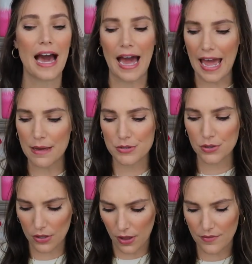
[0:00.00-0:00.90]
I
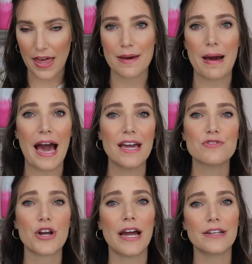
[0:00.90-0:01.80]
absolutely love them. I have
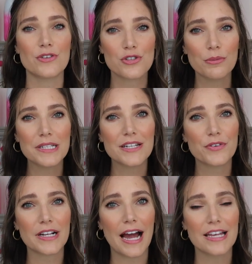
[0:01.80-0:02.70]
tried so many
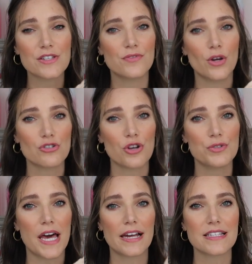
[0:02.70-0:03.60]
different kinds of no-show
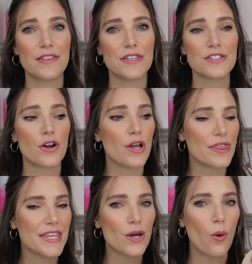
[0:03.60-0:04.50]
socks, and these are
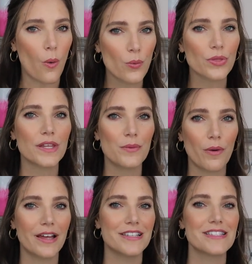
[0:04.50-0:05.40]
the only
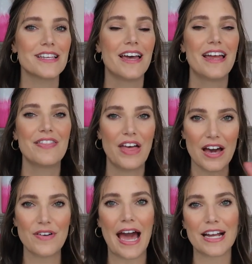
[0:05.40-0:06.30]
ones that
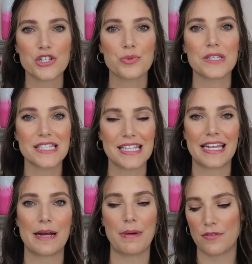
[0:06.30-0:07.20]
have actually
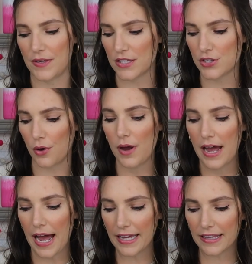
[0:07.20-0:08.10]
stayed on my feet. So
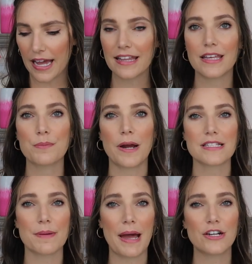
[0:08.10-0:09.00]
highly, highly
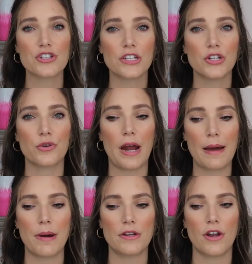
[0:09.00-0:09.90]
impressed. I'm actually gonna
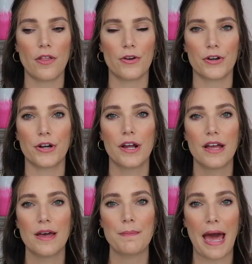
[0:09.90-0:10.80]
grab another
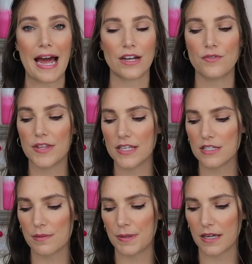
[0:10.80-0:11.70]
pack of
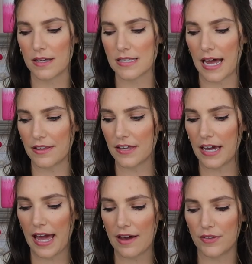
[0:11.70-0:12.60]
these because I think
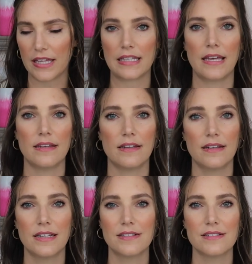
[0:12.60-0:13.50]
I have like,
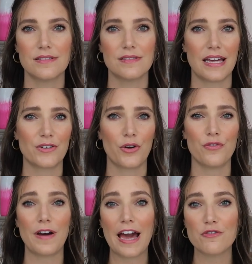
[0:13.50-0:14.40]
I don't know,
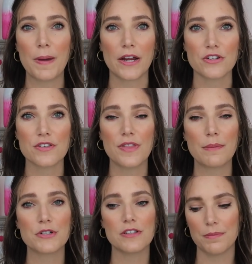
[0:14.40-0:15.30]
5 pairs of
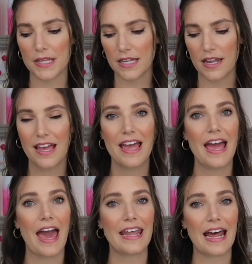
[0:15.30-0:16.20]
them or something,
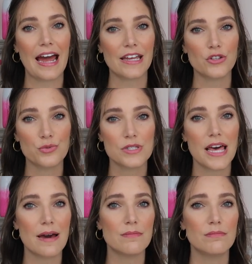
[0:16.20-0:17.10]
and I use
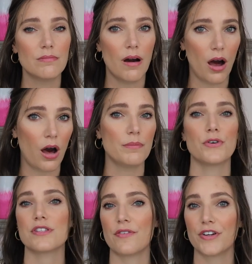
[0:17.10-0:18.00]
them
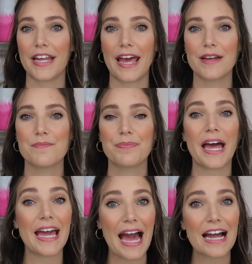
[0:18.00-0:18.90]
almost every day.
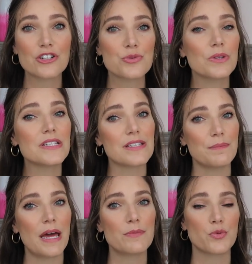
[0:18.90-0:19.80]
I actually
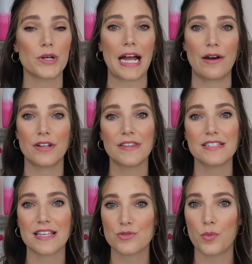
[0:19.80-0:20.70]
sometimes work out in
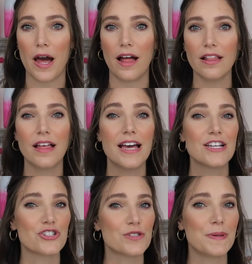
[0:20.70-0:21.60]
these as well,
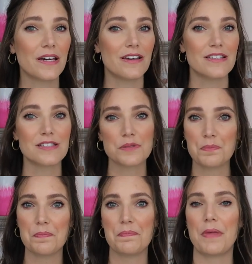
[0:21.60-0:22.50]
just because
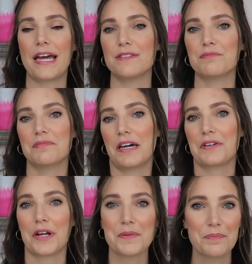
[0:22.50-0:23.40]
I
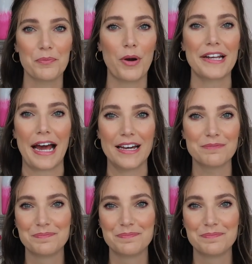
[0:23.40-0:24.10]
don't know, why not?